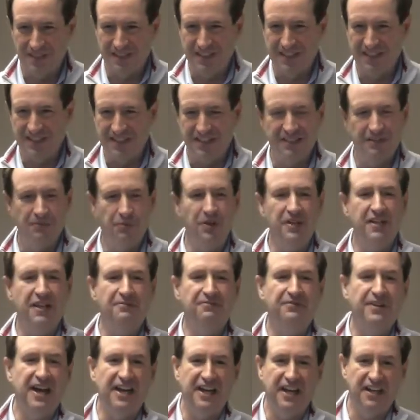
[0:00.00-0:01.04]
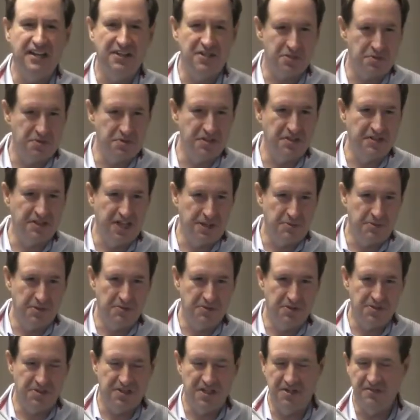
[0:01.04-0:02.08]
But when they found out his real name, it
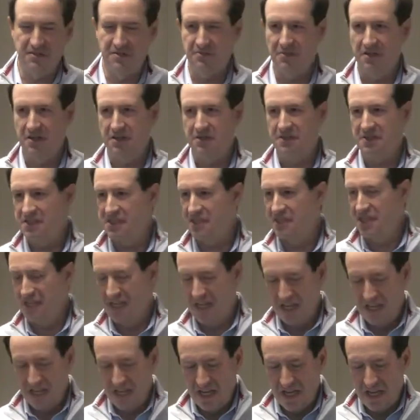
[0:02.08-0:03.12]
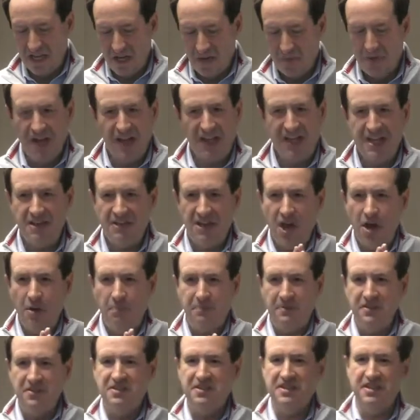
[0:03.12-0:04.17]
was David Berkowitz. Well, he
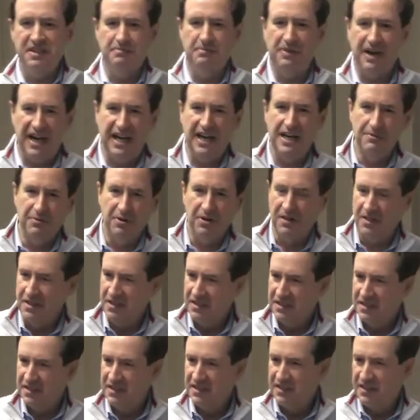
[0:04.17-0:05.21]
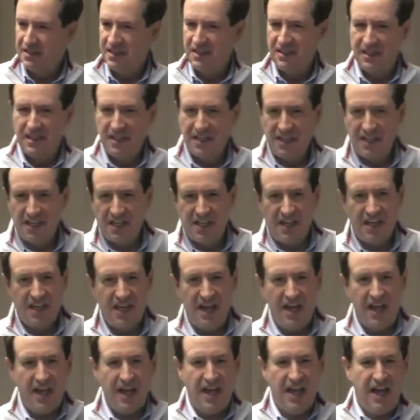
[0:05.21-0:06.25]
opens the Bible.
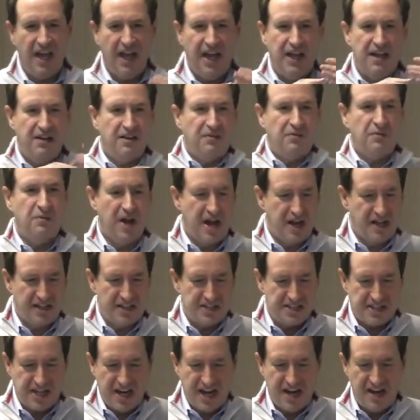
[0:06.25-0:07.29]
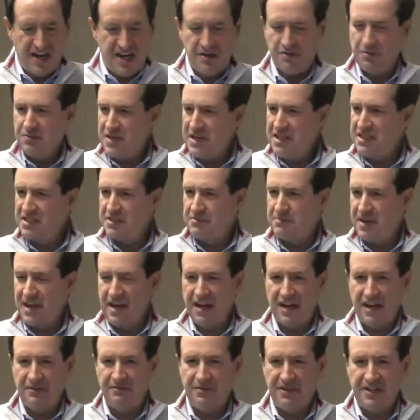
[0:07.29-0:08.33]
And while he's there, he reads
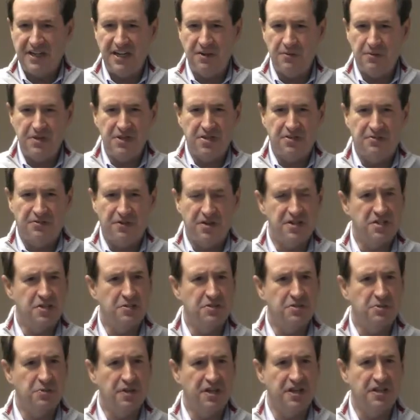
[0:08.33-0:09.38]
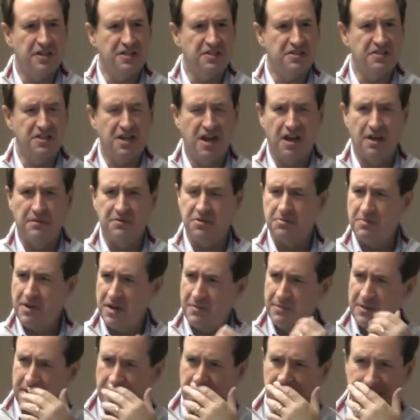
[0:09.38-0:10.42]
about, I forget which verse, it was one of the Psalms, it might
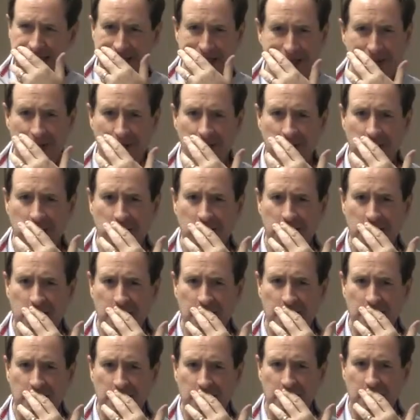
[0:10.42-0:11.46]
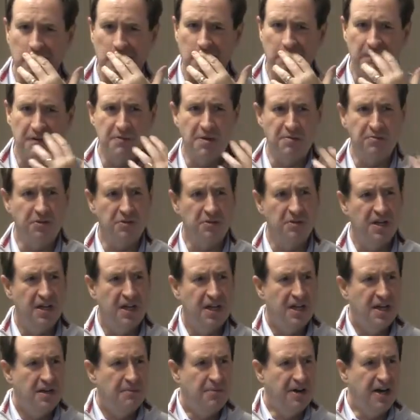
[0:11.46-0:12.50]
have been 91, I don't remember.
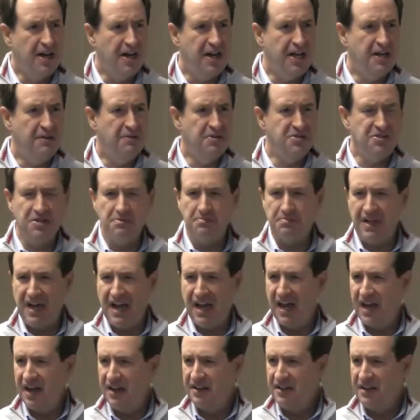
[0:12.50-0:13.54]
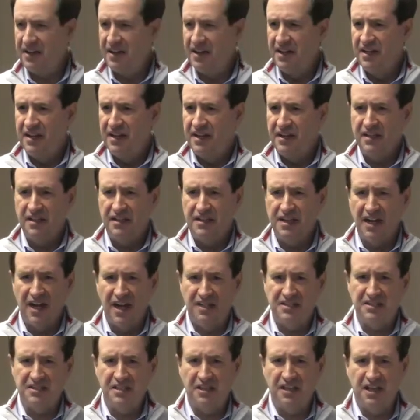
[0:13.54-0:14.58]
But it was about
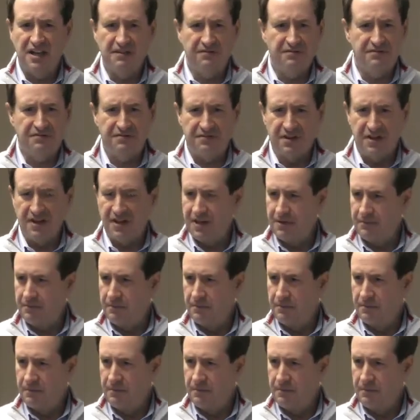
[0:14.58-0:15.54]
God's love for him.